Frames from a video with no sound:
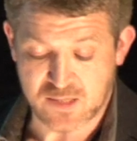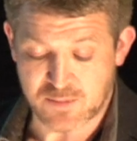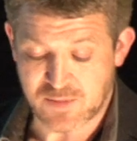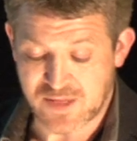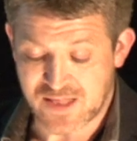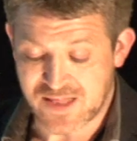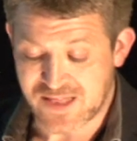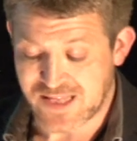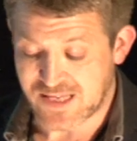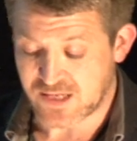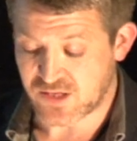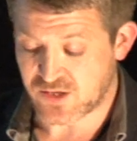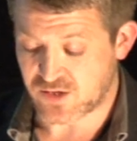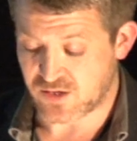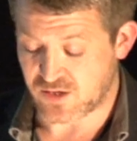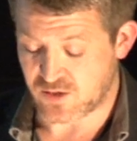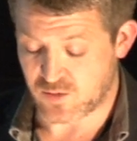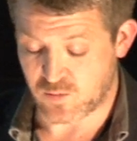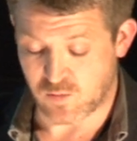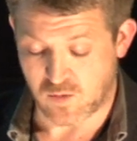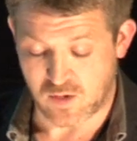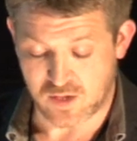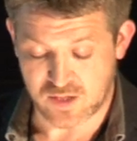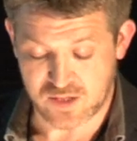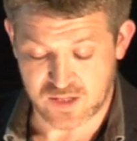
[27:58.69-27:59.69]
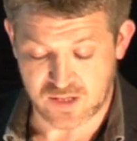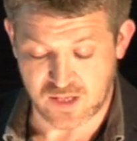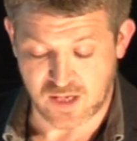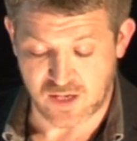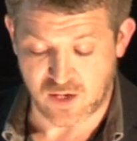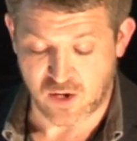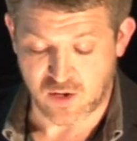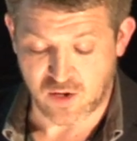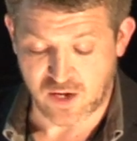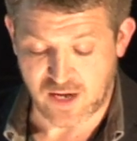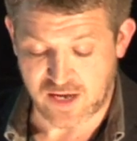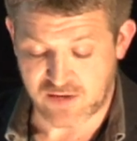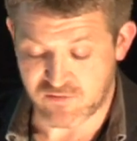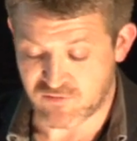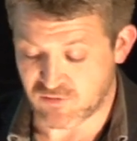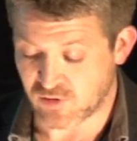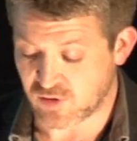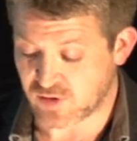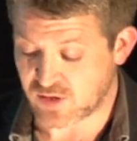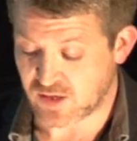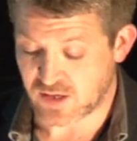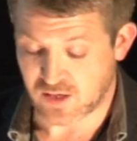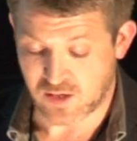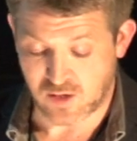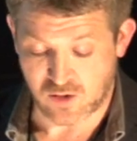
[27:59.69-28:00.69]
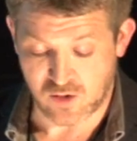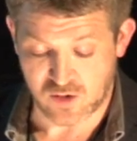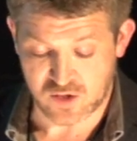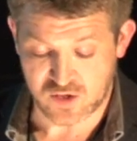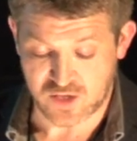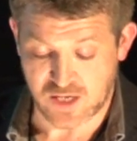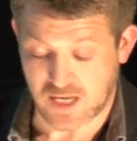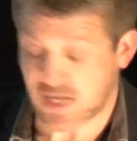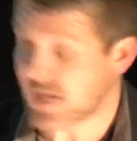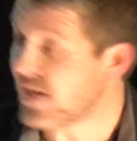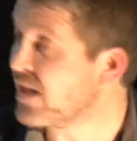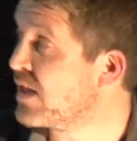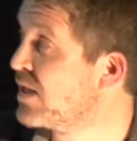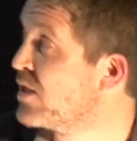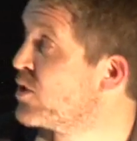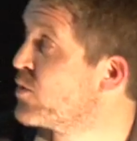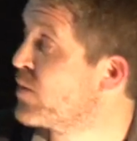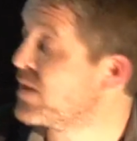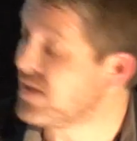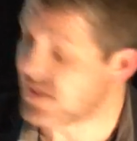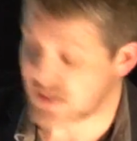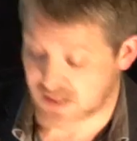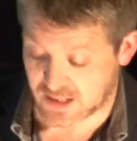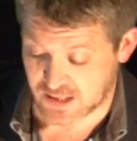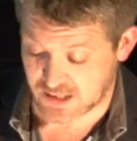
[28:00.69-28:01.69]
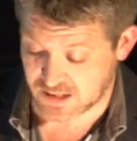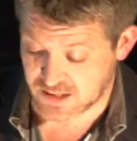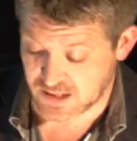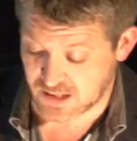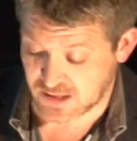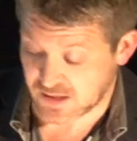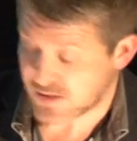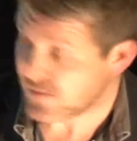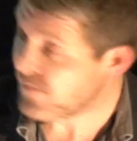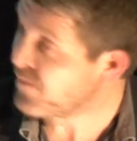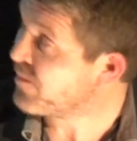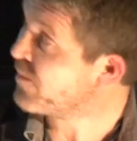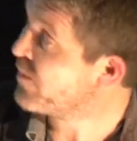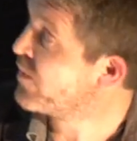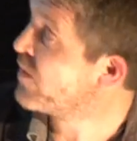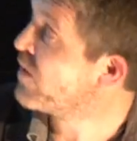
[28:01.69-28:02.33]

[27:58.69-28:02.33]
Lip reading: I mean, this is what an online drug deal looks like in 2013.